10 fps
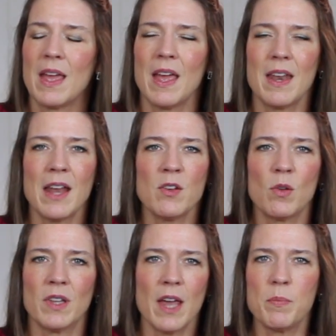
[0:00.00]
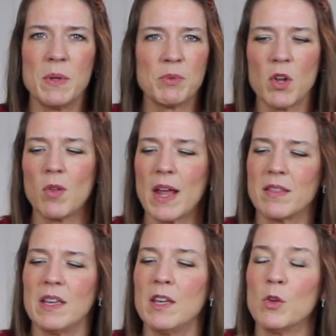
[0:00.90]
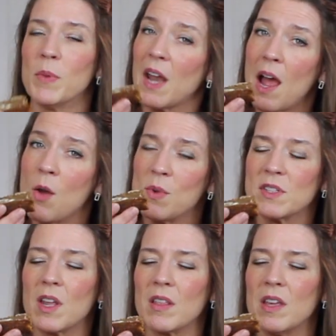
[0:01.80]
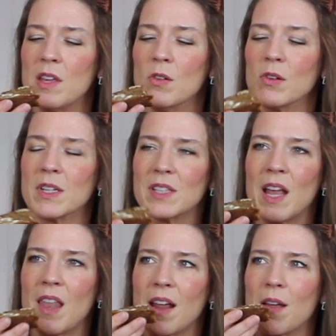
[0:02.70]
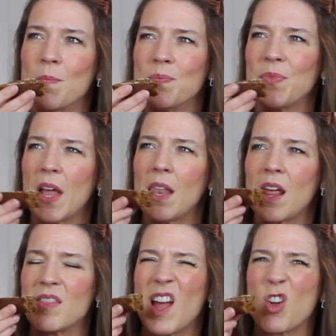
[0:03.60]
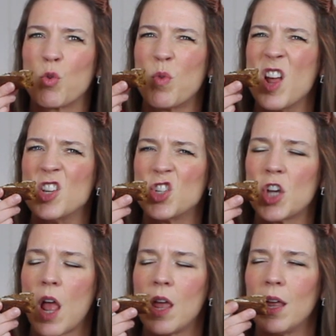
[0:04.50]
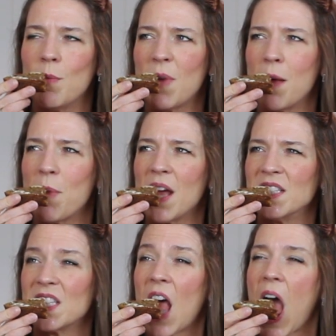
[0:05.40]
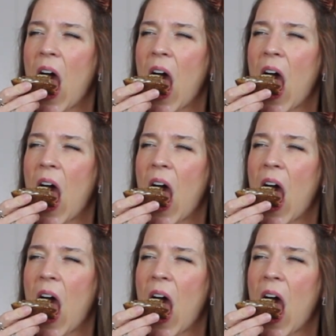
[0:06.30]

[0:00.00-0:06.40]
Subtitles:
And I know a lot of people don't like the heel, but I always like the heel because I like that crunch in my bites.